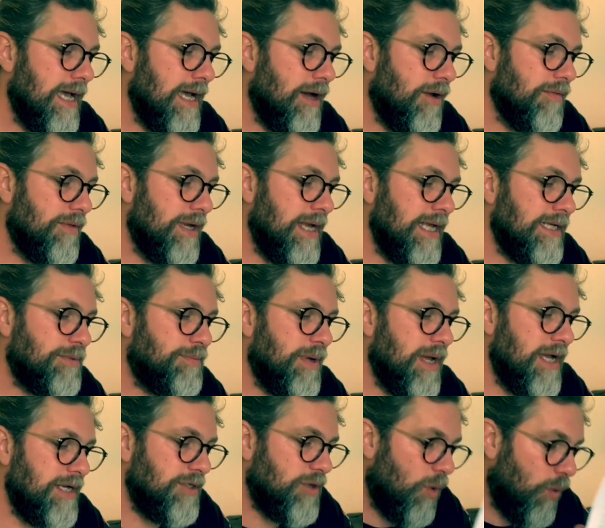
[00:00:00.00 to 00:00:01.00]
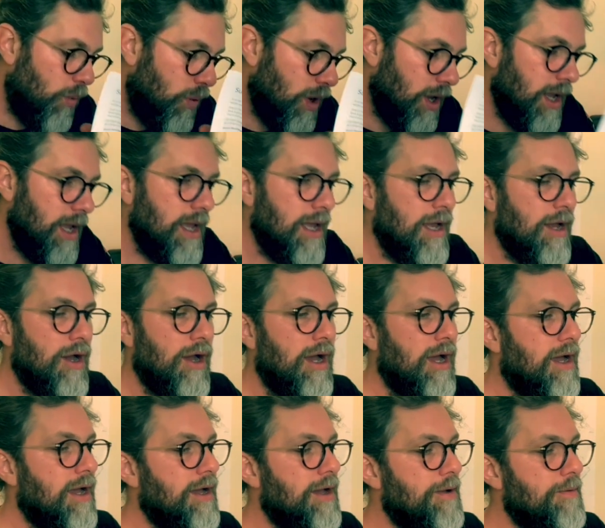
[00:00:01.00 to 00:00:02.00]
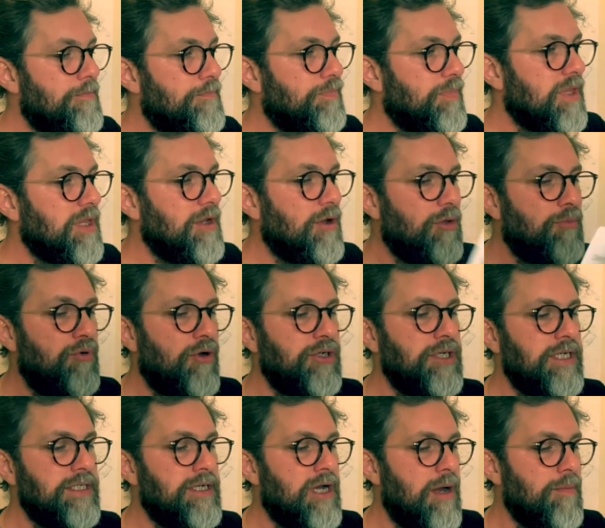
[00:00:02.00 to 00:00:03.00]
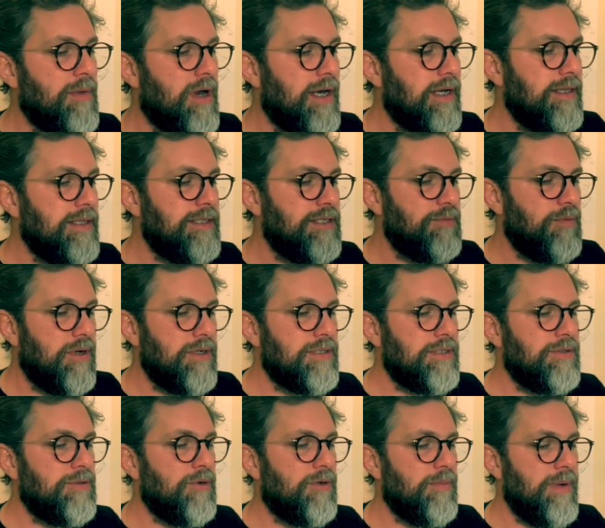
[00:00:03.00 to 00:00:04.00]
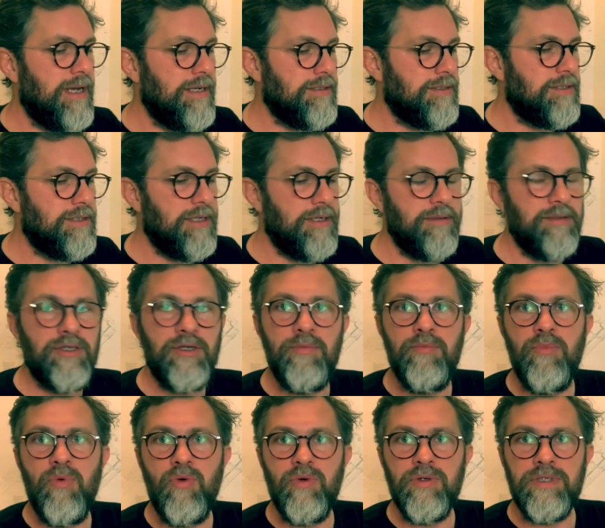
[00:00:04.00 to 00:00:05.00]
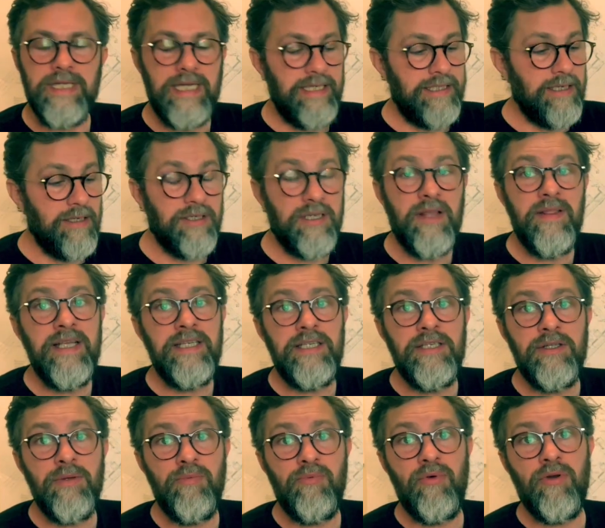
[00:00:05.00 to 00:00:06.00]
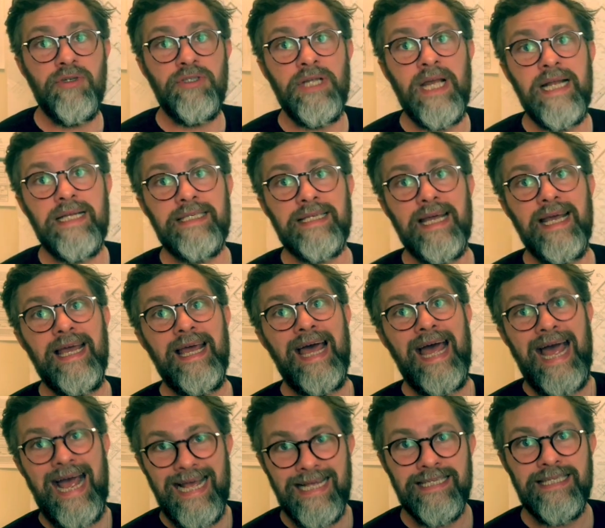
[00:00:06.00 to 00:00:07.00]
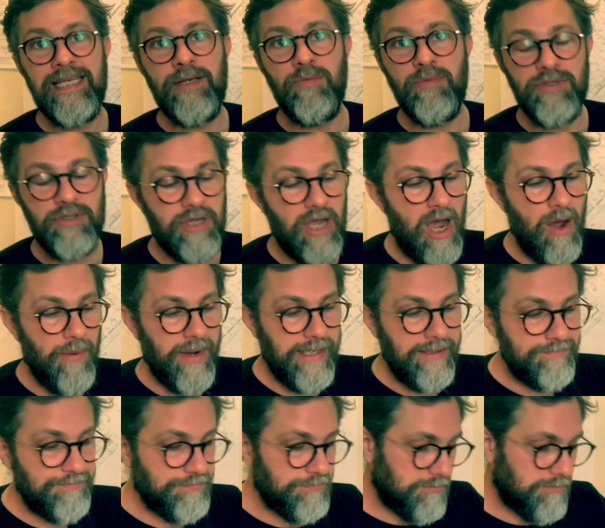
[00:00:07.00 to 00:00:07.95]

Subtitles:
On the next page, you've got the project timeline, and this is what I was talking about, some more detail. So this is the project as it was going.